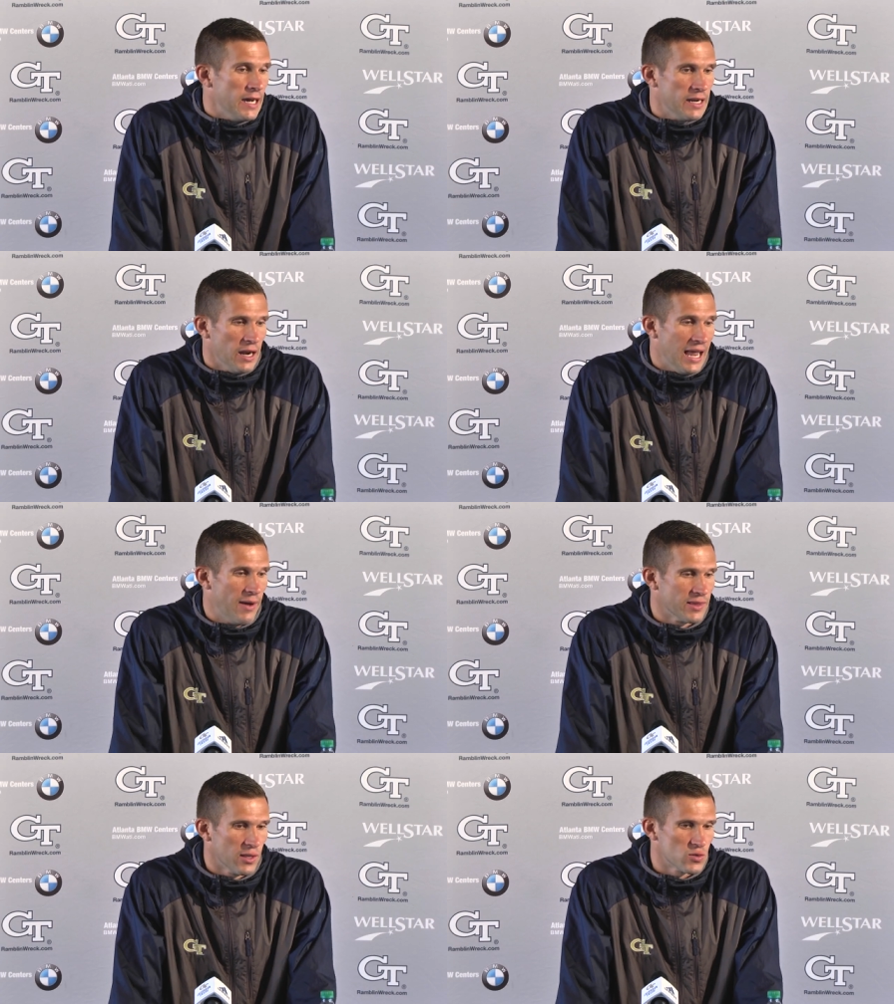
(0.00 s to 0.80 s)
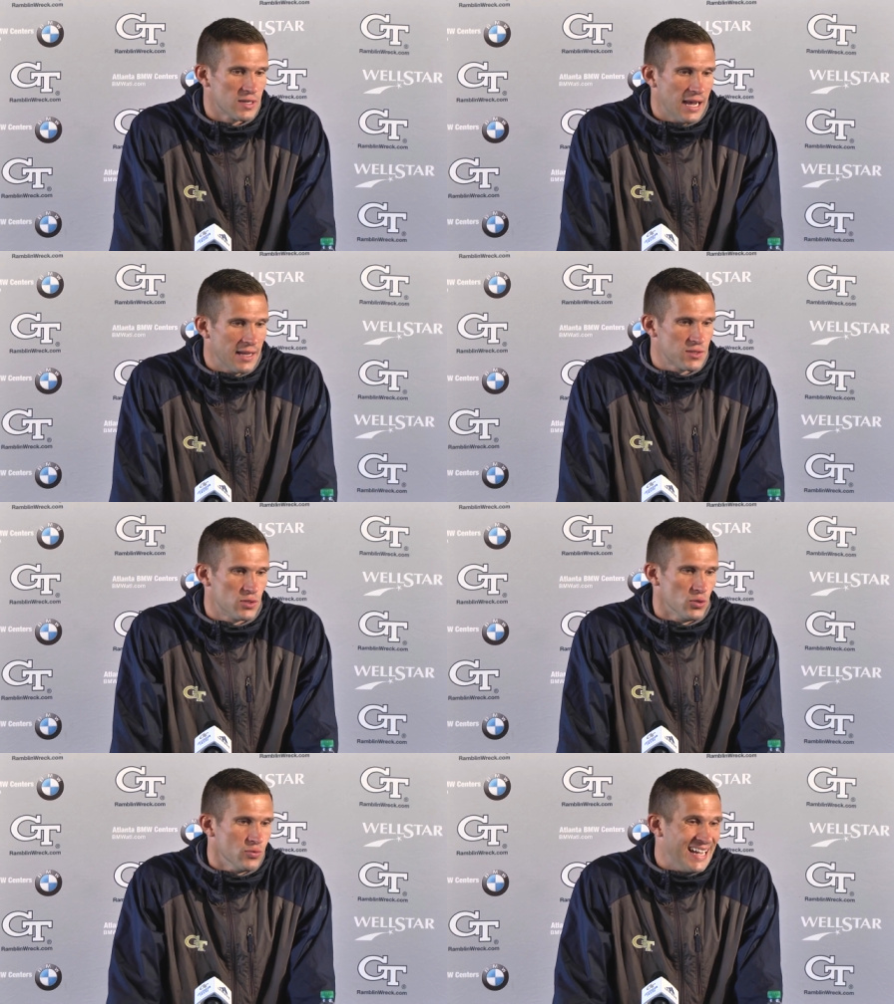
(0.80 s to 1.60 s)
And allowing those guys
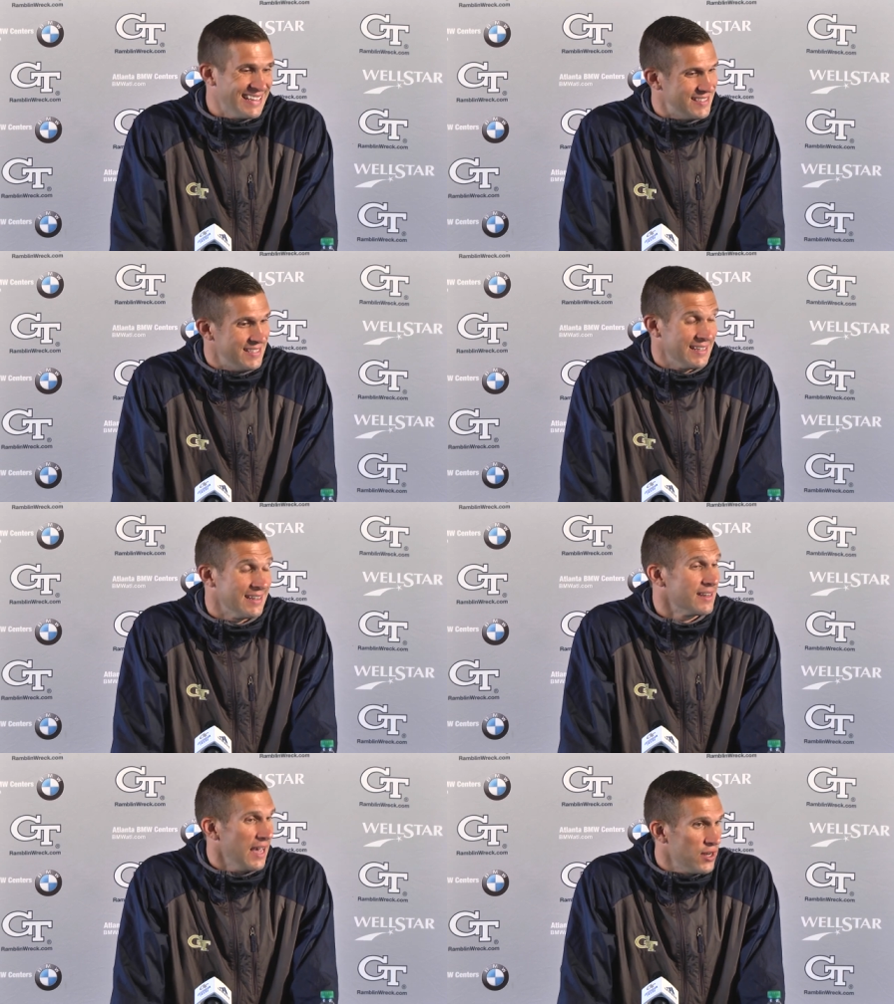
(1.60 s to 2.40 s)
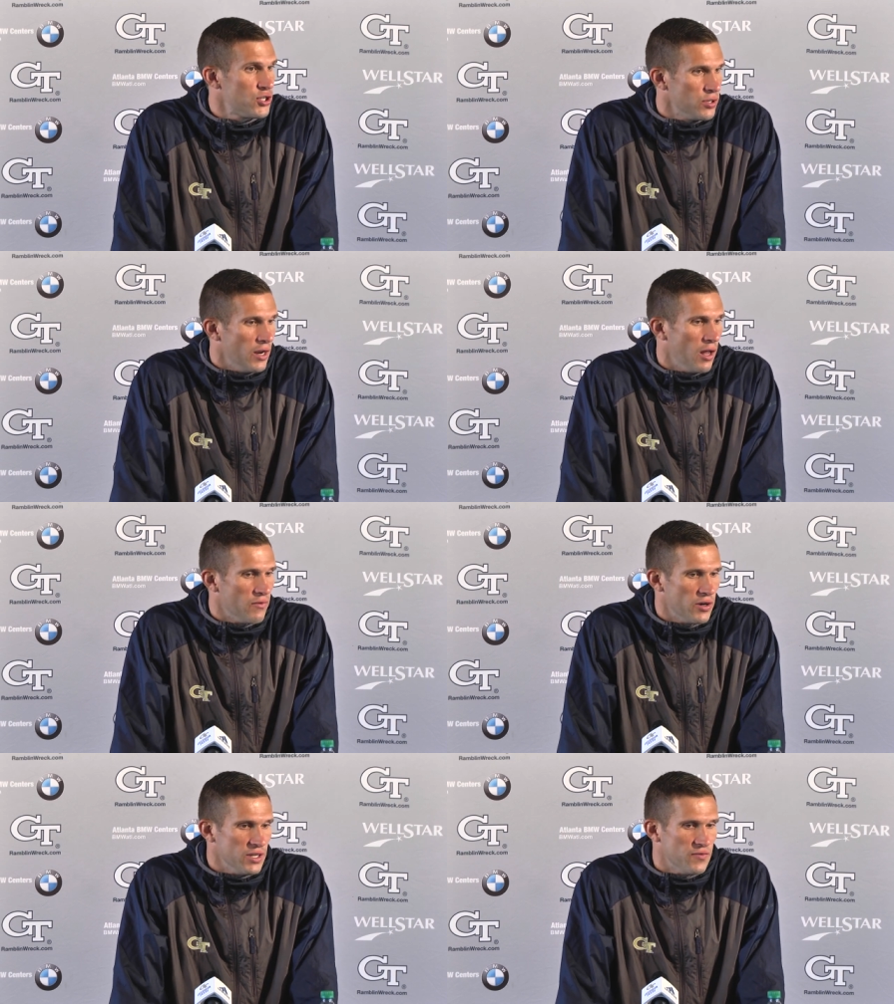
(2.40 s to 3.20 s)
to not sit and catch in all
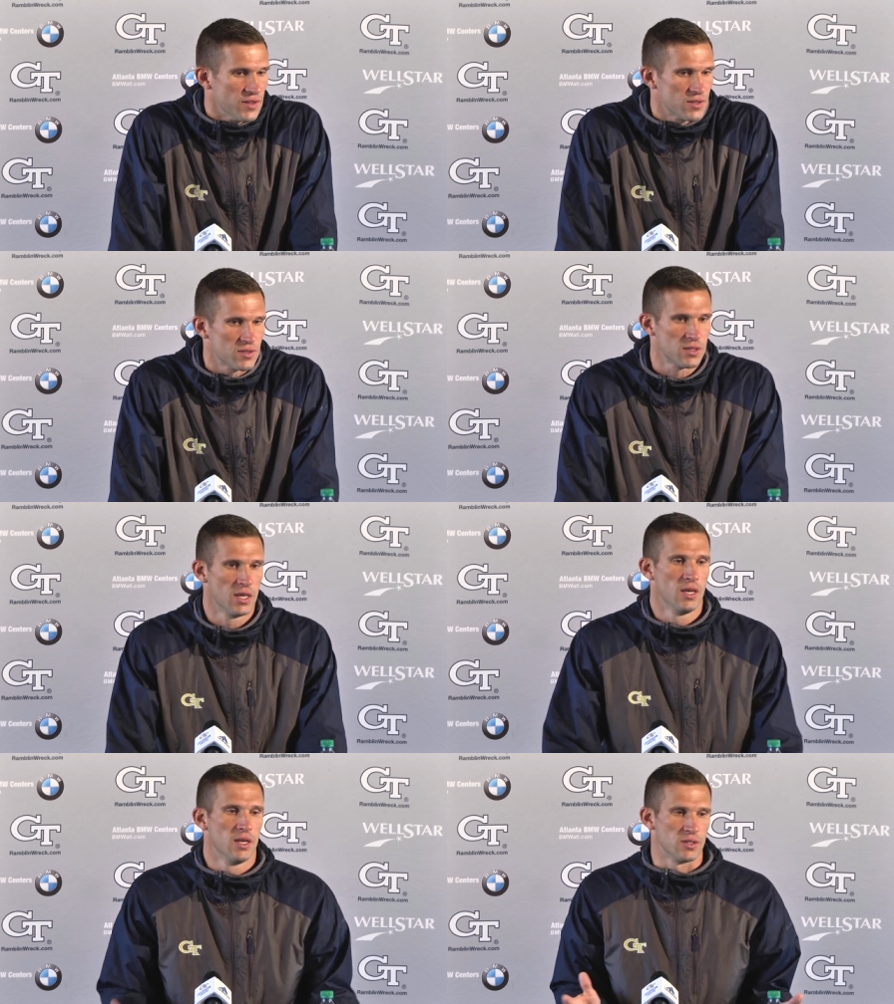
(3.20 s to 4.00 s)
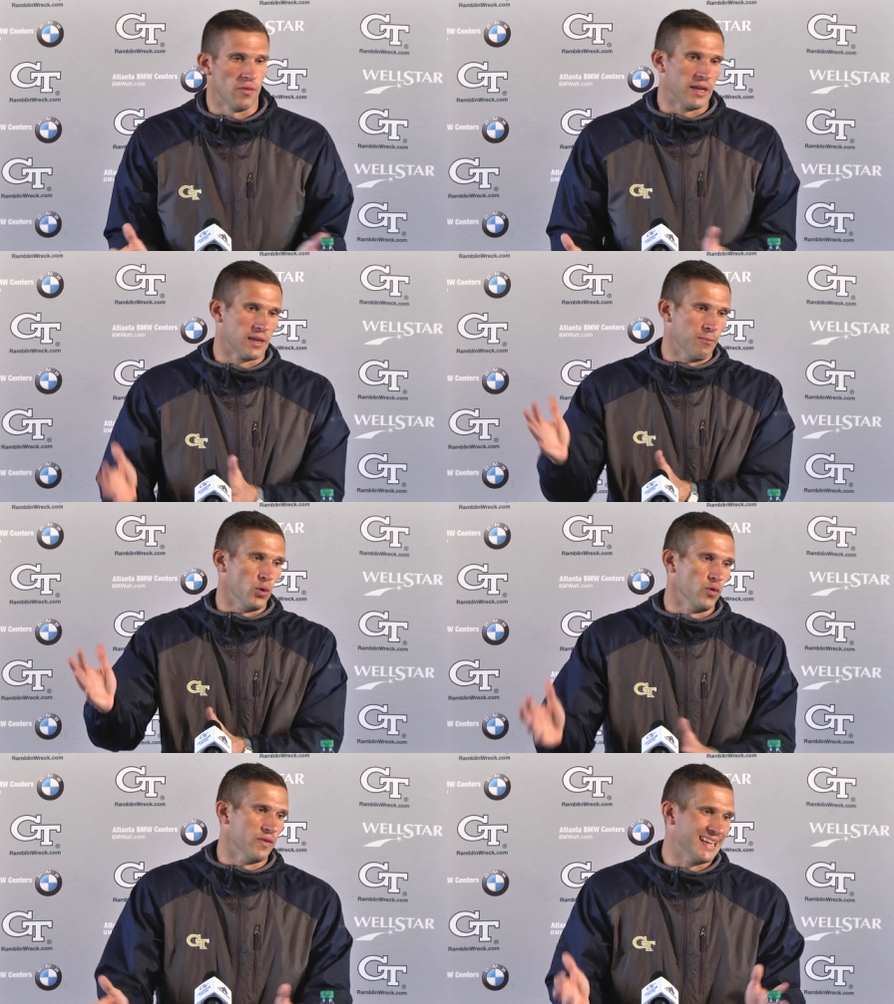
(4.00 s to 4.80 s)
of our defenses so they can
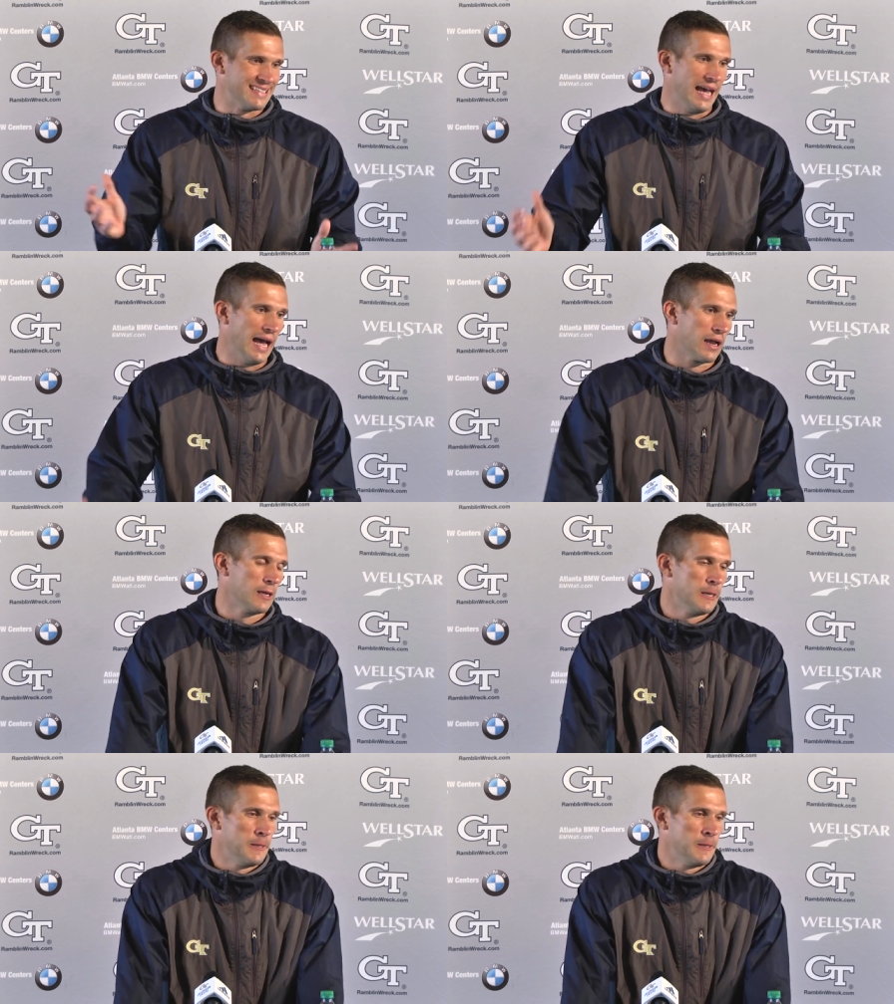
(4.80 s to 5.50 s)
move and attack